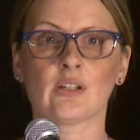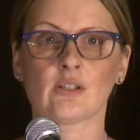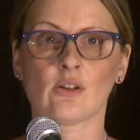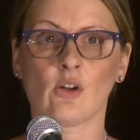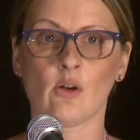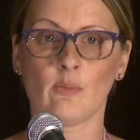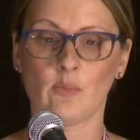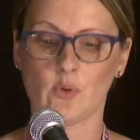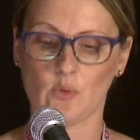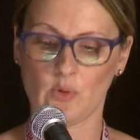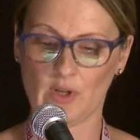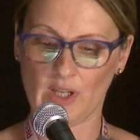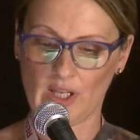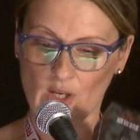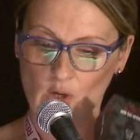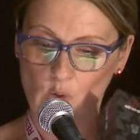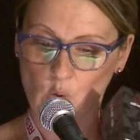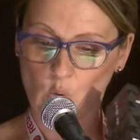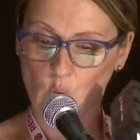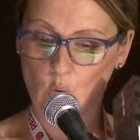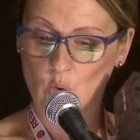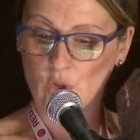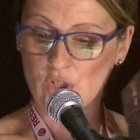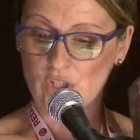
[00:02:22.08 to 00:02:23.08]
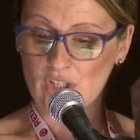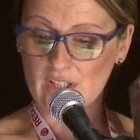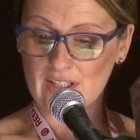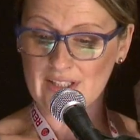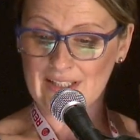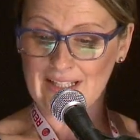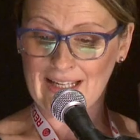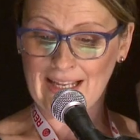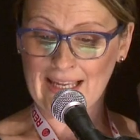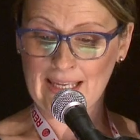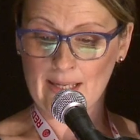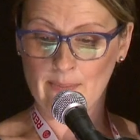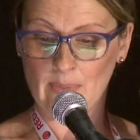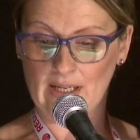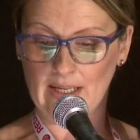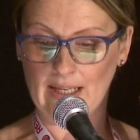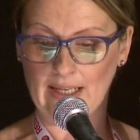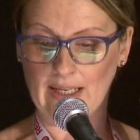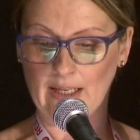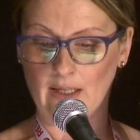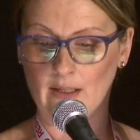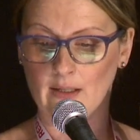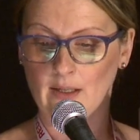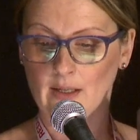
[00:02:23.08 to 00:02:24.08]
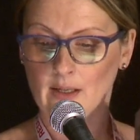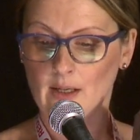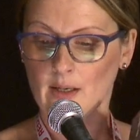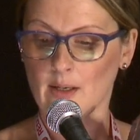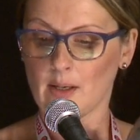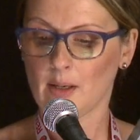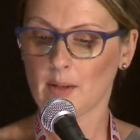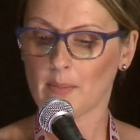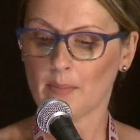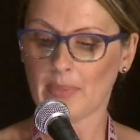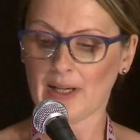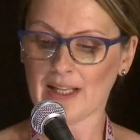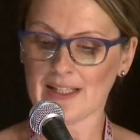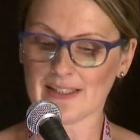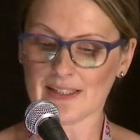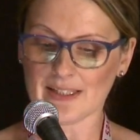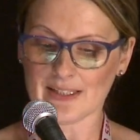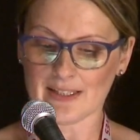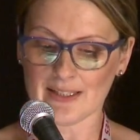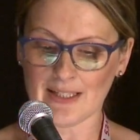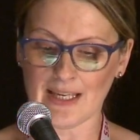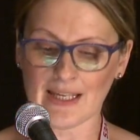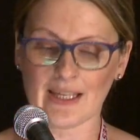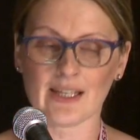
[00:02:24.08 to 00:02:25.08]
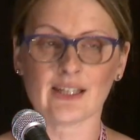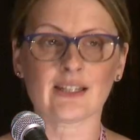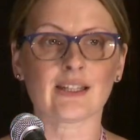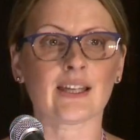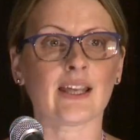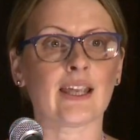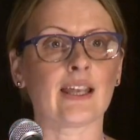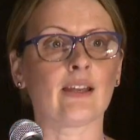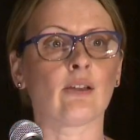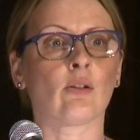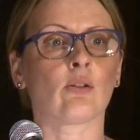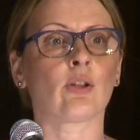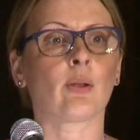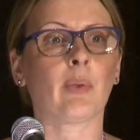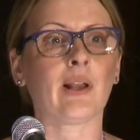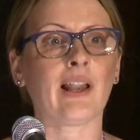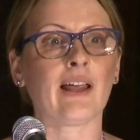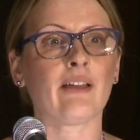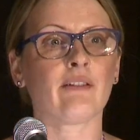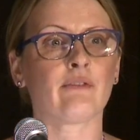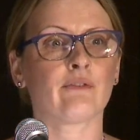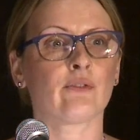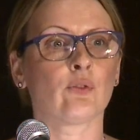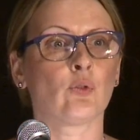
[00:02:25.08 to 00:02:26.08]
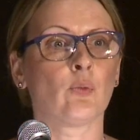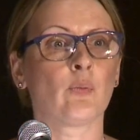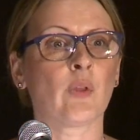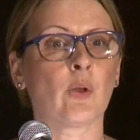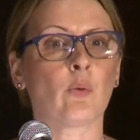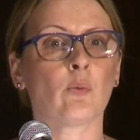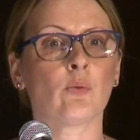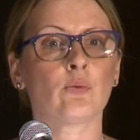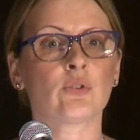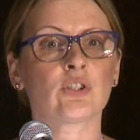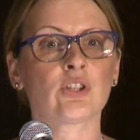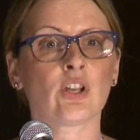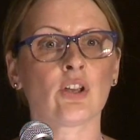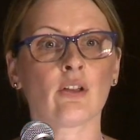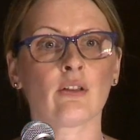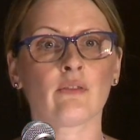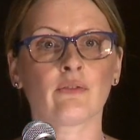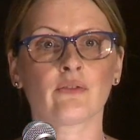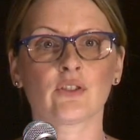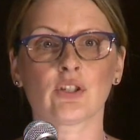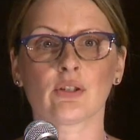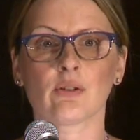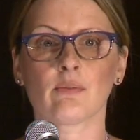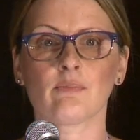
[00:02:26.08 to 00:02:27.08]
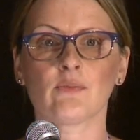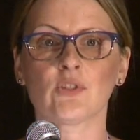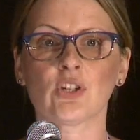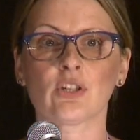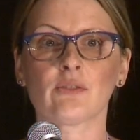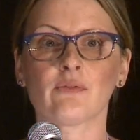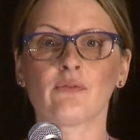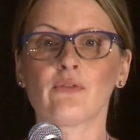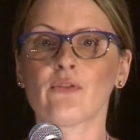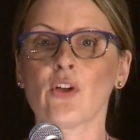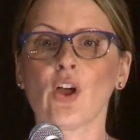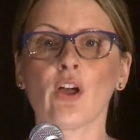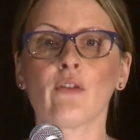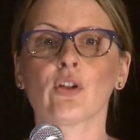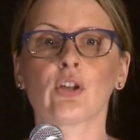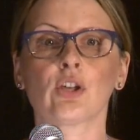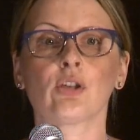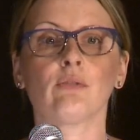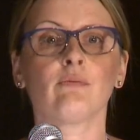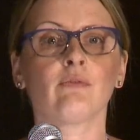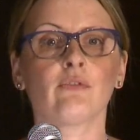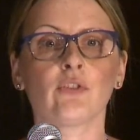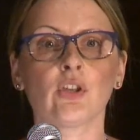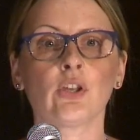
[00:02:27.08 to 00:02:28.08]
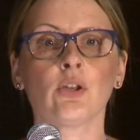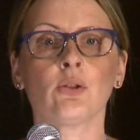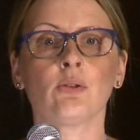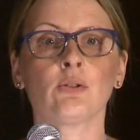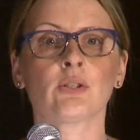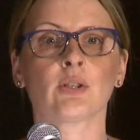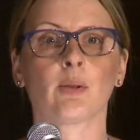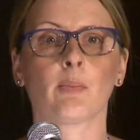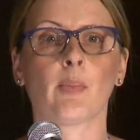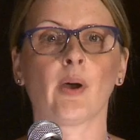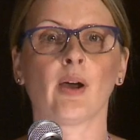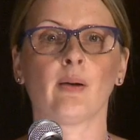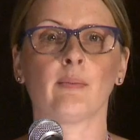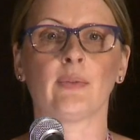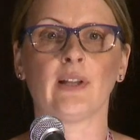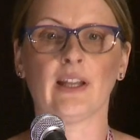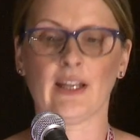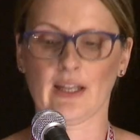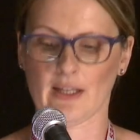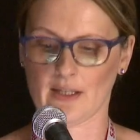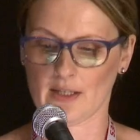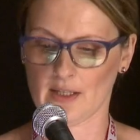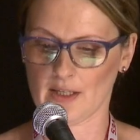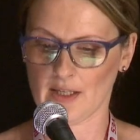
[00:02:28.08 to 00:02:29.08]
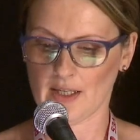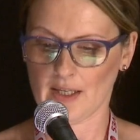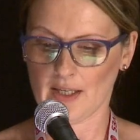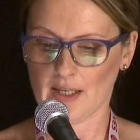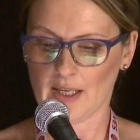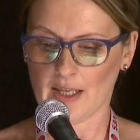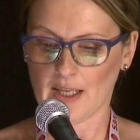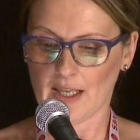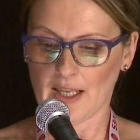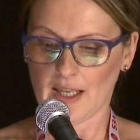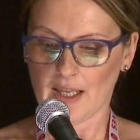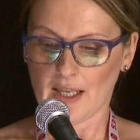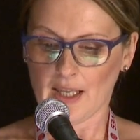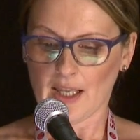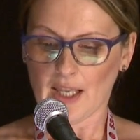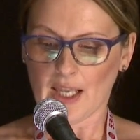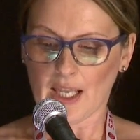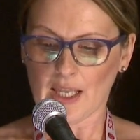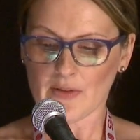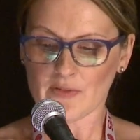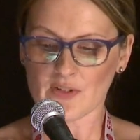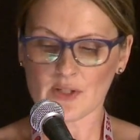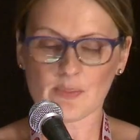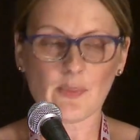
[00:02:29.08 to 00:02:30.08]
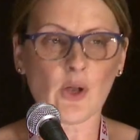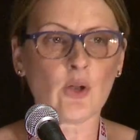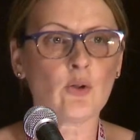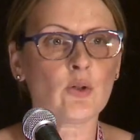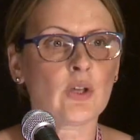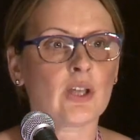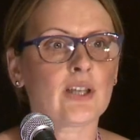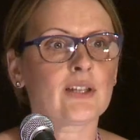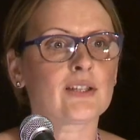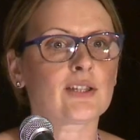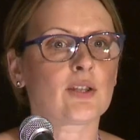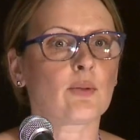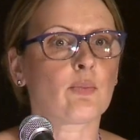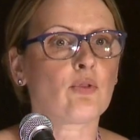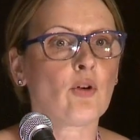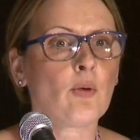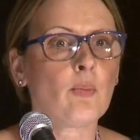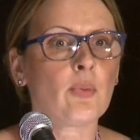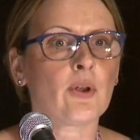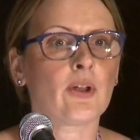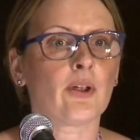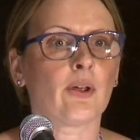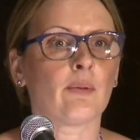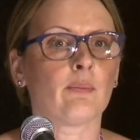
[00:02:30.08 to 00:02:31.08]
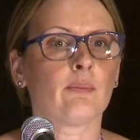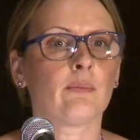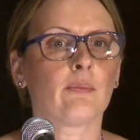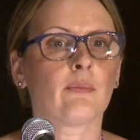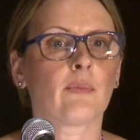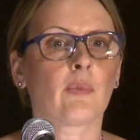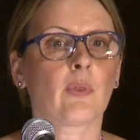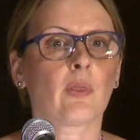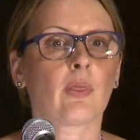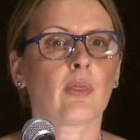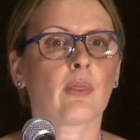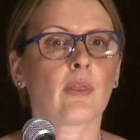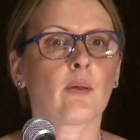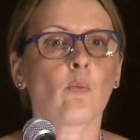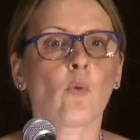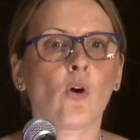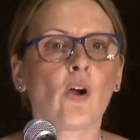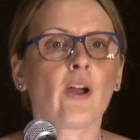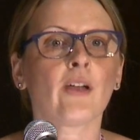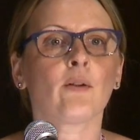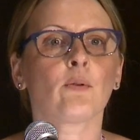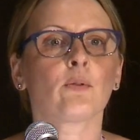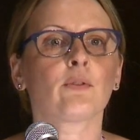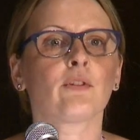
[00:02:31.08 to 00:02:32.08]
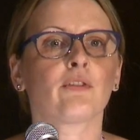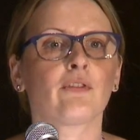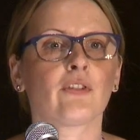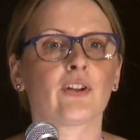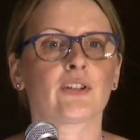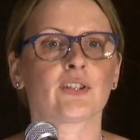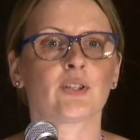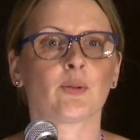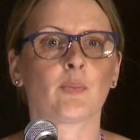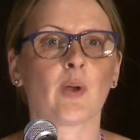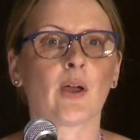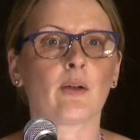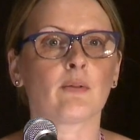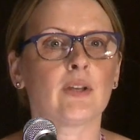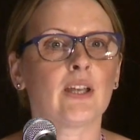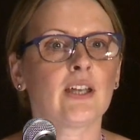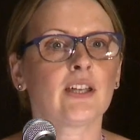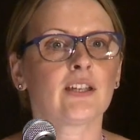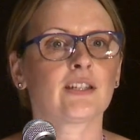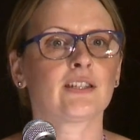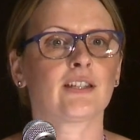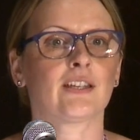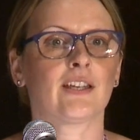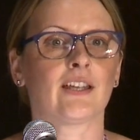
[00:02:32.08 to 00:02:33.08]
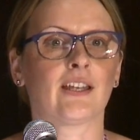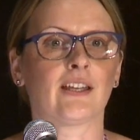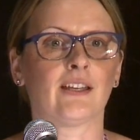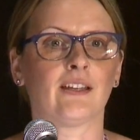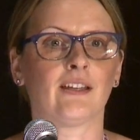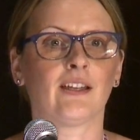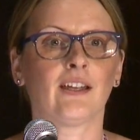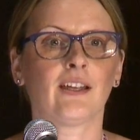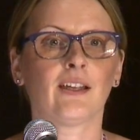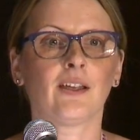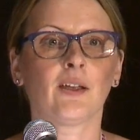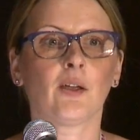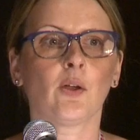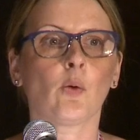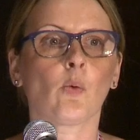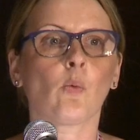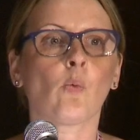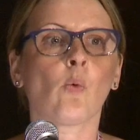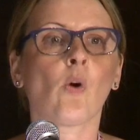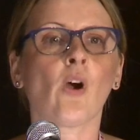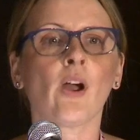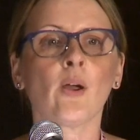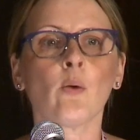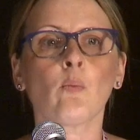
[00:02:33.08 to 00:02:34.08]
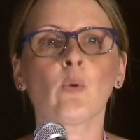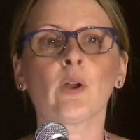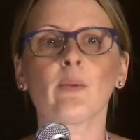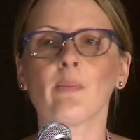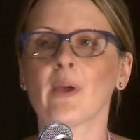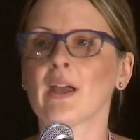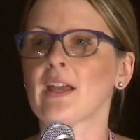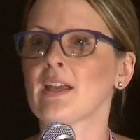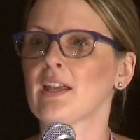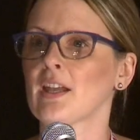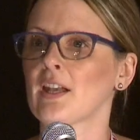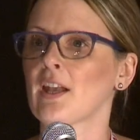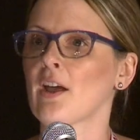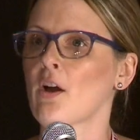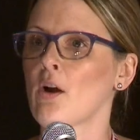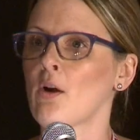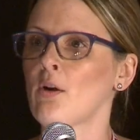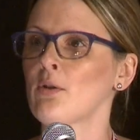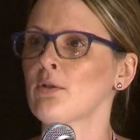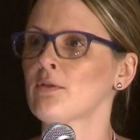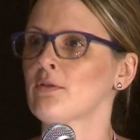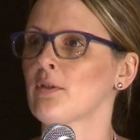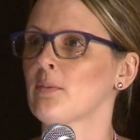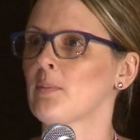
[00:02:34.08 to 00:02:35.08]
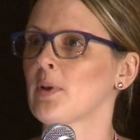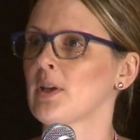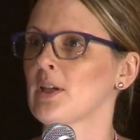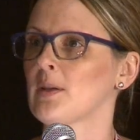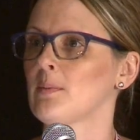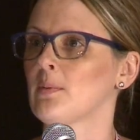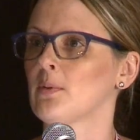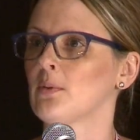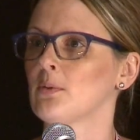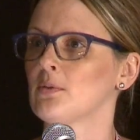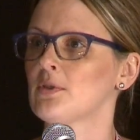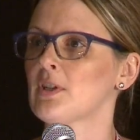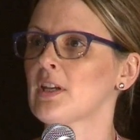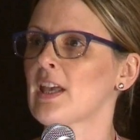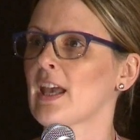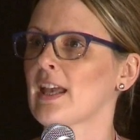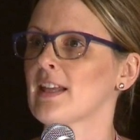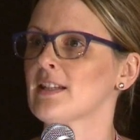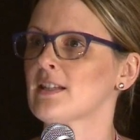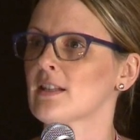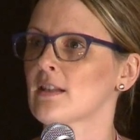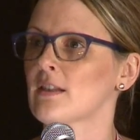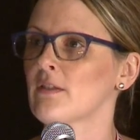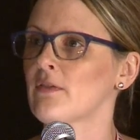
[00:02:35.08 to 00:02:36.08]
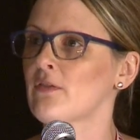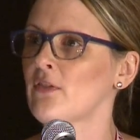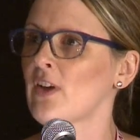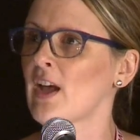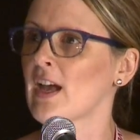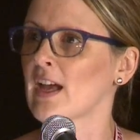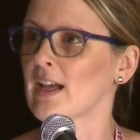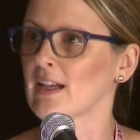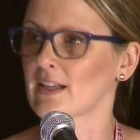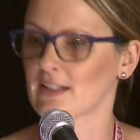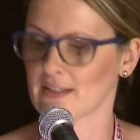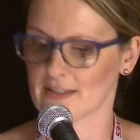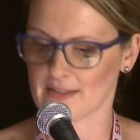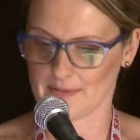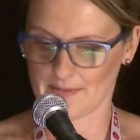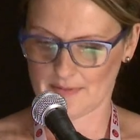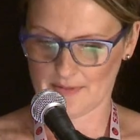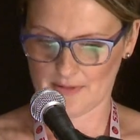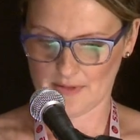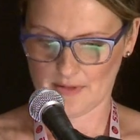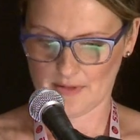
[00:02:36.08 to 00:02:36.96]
example here, cautious labelling, places nicotine on a platform that will serve to just further confuse the public. If smoking's the problem, then why all the fuss about nicotine? Why are we making it hard for people to get to the facts?